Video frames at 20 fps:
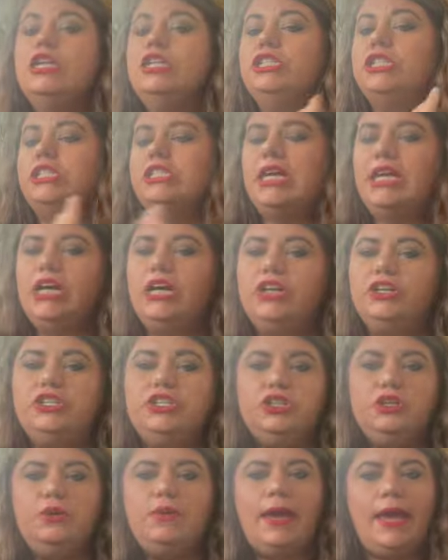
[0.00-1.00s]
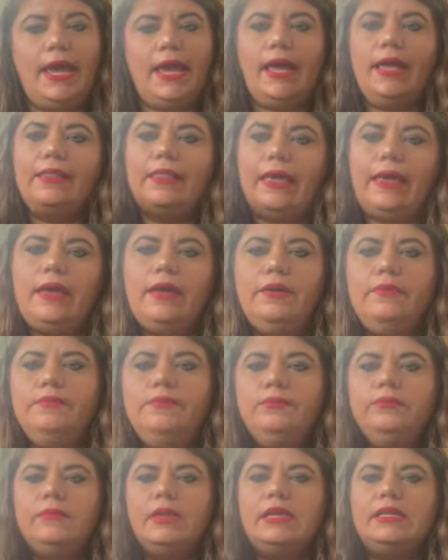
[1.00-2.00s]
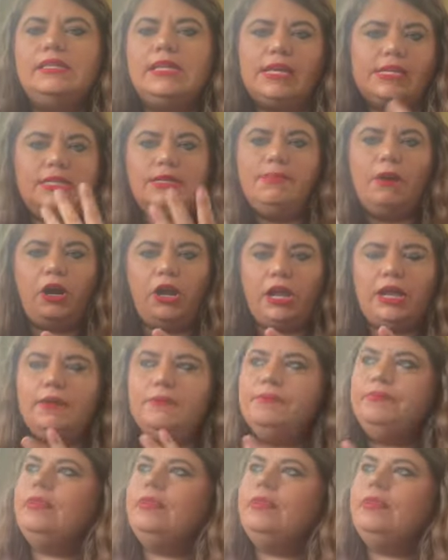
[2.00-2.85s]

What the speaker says: to take her to a like sexy party.